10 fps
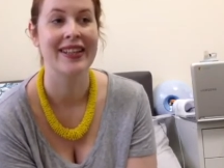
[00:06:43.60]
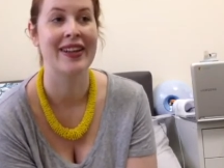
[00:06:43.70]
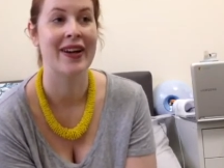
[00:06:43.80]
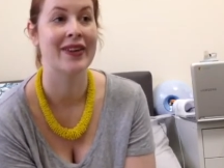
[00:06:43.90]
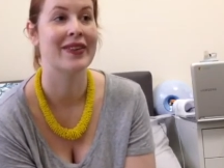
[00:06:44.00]
you
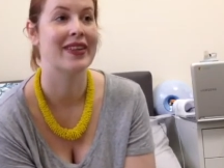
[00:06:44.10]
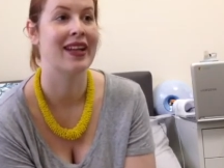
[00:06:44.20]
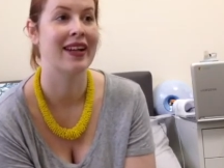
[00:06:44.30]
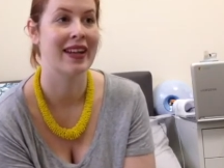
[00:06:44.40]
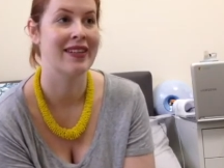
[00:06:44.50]
know,
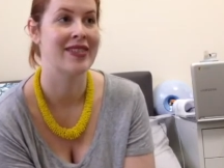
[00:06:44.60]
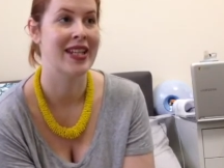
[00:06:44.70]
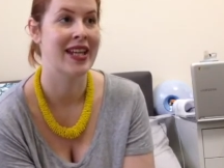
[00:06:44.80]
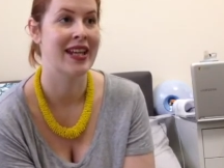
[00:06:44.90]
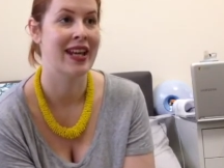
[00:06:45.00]
like even
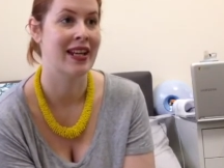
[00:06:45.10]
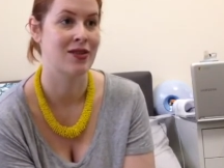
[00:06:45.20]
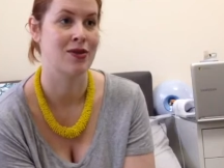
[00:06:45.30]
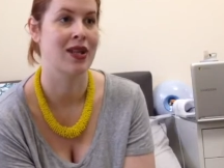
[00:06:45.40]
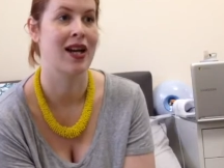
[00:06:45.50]
their
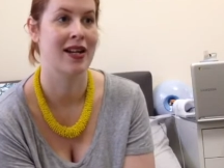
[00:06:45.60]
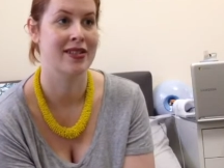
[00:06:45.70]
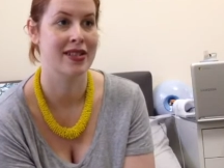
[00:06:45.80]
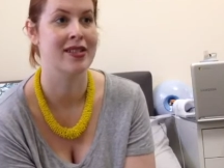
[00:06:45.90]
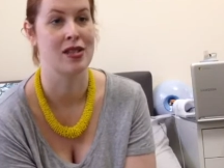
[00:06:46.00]
extra
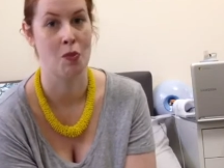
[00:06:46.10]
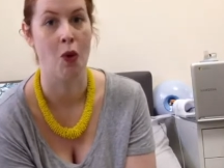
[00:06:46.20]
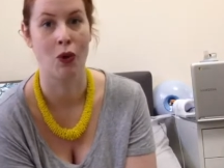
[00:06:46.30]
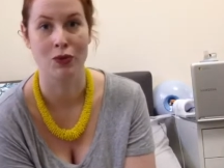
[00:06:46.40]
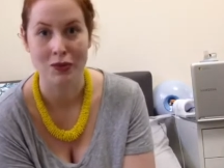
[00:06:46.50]
large is
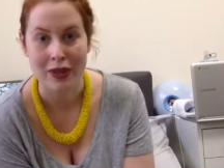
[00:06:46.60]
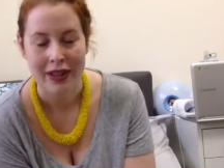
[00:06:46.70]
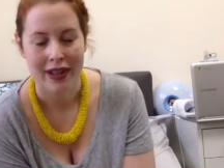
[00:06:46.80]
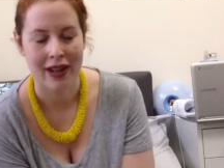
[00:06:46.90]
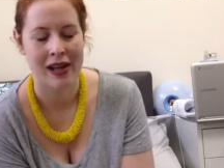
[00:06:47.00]
small.
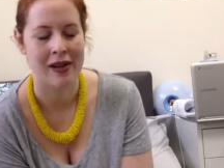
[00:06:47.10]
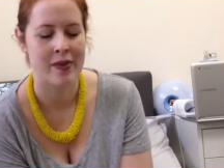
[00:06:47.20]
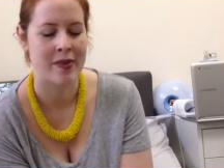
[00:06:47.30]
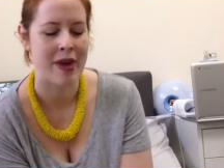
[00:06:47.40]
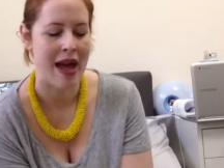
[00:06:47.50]

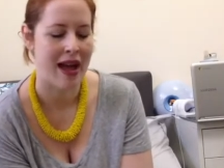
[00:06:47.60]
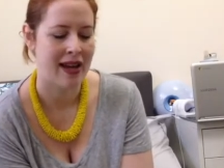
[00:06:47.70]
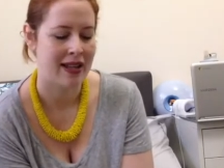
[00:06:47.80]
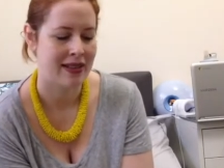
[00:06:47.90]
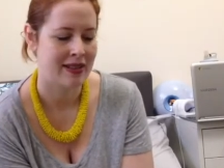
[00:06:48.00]
Um,
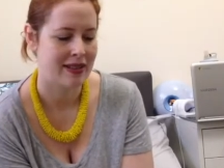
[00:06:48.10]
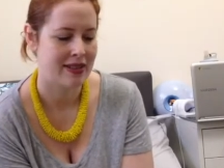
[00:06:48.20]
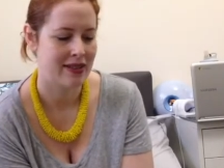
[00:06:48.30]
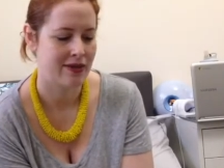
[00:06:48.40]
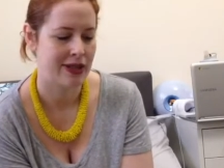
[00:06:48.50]
and
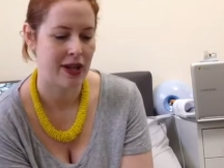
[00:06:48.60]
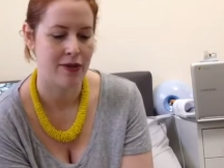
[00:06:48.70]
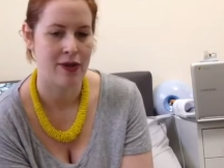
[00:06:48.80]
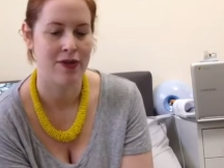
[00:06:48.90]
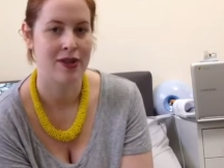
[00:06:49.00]
you know,
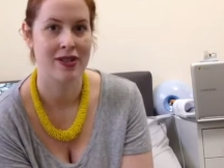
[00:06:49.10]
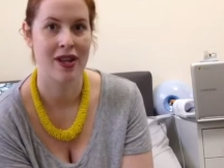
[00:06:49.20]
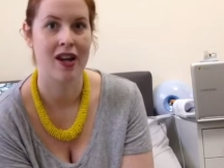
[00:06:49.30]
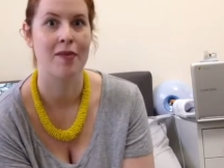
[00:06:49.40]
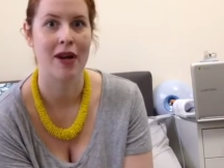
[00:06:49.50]
for the first
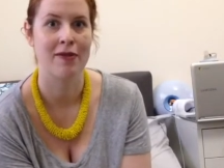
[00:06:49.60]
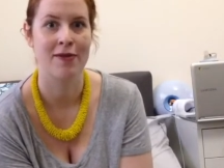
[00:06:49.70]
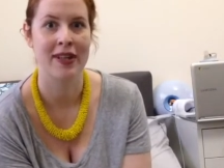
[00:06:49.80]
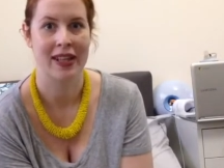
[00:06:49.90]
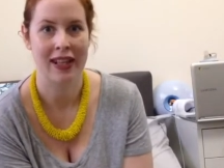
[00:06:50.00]
time, I
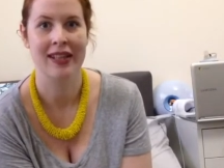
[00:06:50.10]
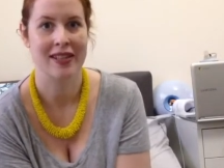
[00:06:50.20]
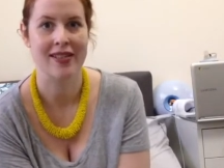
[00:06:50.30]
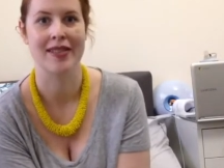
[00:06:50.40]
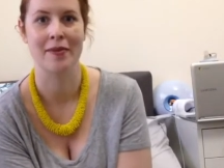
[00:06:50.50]
fit
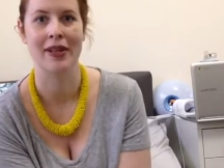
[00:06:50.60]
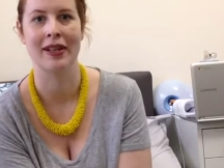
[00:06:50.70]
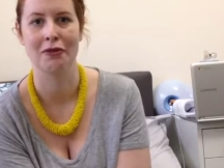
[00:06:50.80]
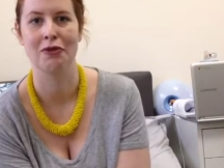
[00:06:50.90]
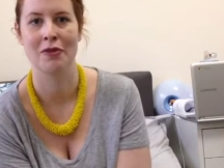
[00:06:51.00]
into
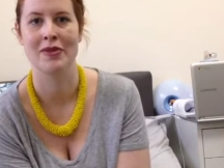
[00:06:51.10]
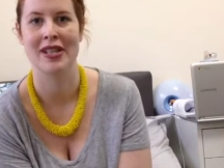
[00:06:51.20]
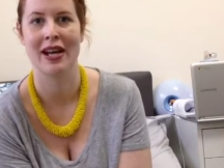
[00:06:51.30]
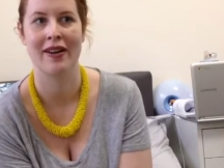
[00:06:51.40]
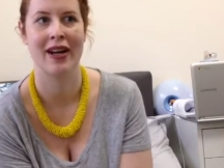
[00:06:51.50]
something from
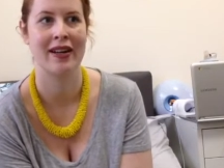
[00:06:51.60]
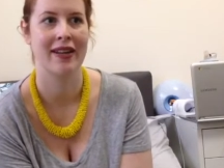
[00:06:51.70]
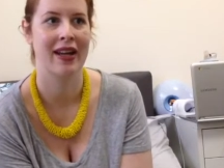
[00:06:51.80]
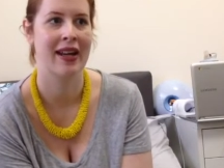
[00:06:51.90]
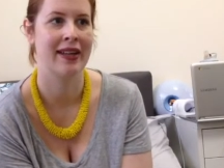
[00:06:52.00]
Zara.
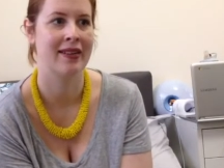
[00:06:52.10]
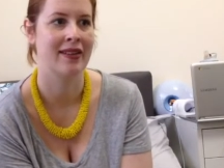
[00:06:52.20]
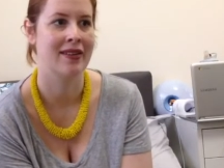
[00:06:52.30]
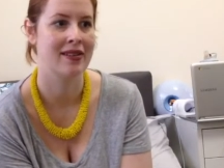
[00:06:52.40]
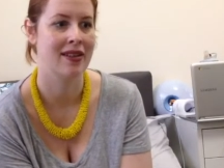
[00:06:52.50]

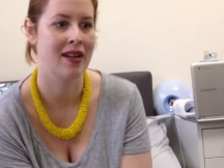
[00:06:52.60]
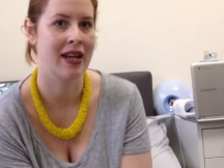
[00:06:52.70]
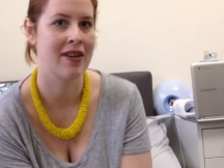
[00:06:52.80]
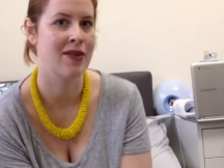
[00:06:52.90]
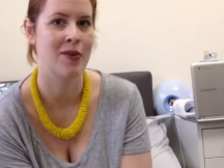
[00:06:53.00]
And
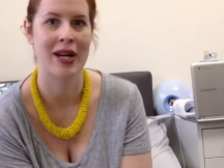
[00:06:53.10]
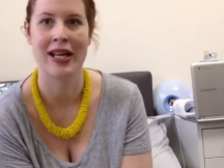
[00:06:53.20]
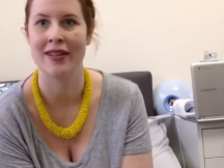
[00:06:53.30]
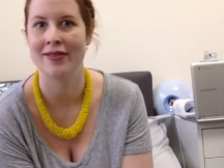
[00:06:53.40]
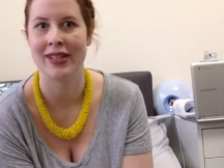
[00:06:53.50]
even when I
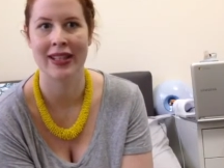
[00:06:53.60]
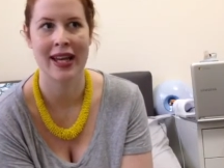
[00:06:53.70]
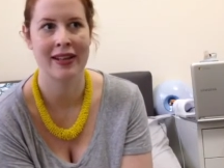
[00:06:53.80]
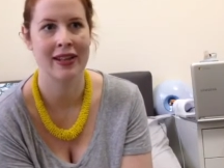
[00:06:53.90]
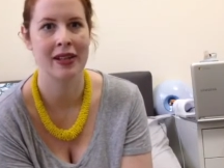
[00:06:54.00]
lived in
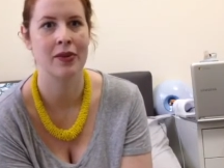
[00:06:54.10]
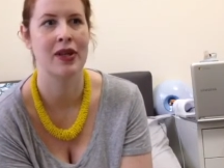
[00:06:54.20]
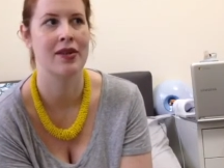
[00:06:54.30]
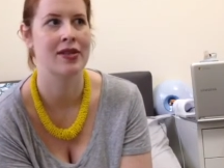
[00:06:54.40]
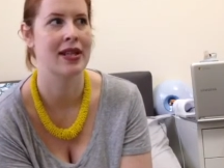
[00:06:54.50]
Canada,
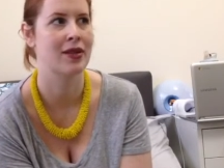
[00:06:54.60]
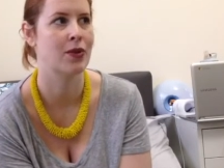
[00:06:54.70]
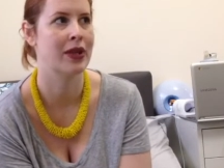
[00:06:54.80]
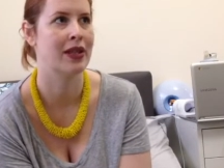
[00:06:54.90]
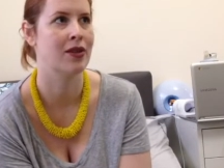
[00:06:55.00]
when I was like
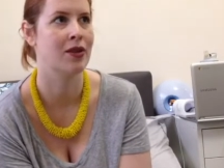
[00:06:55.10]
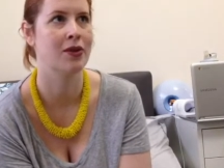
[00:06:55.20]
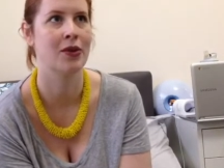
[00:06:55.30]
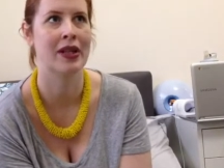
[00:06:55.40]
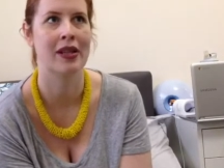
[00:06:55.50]
22,
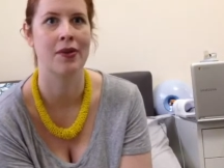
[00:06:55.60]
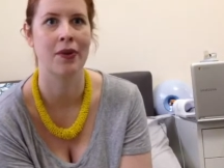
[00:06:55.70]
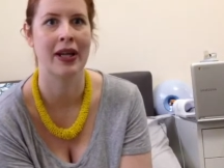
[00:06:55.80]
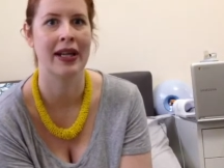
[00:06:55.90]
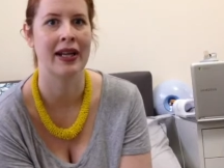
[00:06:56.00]

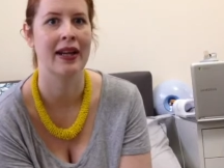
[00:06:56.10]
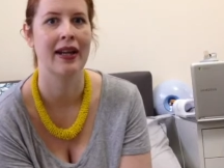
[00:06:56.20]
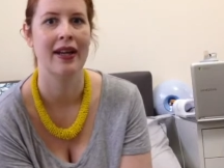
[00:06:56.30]
23